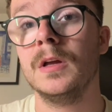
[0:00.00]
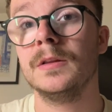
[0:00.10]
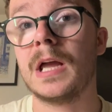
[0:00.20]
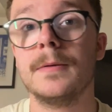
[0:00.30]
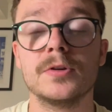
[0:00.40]

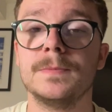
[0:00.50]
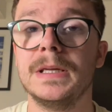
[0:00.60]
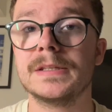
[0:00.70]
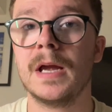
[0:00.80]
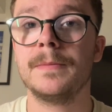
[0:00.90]
that just
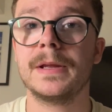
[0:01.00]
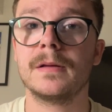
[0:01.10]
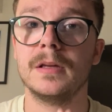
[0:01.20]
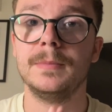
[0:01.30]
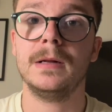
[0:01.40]
means that I'm going
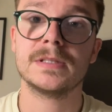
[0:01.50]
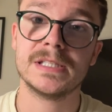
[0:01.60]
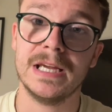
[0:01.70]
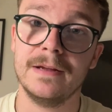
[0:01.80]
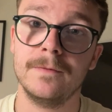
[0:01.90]
to be able to
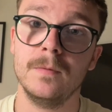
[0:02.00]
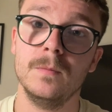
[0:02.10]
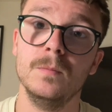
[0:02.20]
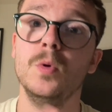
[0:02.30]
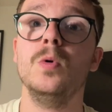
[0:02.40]
save
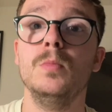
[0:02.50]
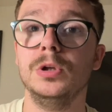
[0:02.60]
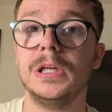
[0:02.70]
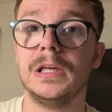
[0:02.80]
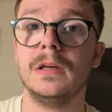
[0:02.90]
more
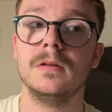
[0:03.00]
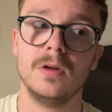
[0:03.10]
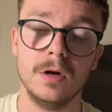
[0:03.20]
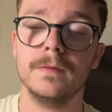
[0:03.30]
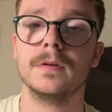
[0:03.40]
money
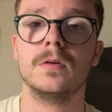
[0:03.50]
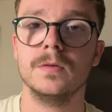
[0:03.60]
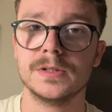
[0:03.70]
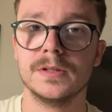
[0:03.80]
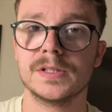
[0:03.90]
over the
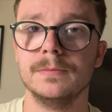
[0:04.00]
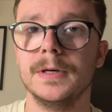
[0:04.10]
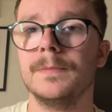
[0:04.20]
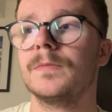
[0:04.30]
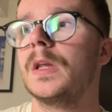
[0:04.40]
course of the summer